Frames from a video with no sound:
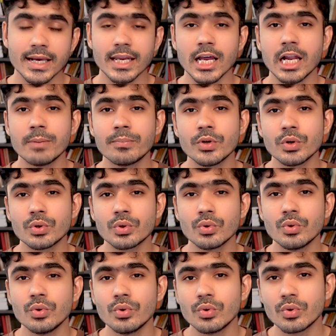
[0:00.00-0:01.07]
can help you
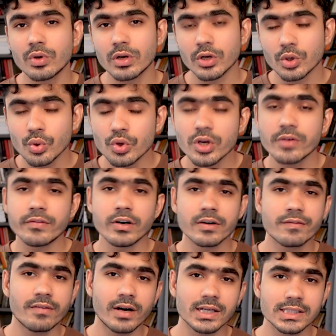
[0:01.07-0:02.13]
to do your work
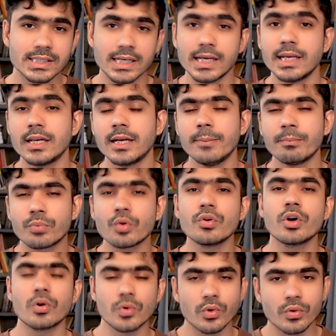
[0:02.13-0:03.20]
faster and improve
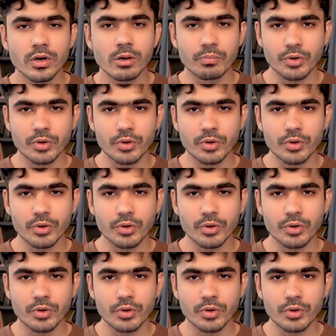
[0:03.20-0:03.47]
your overall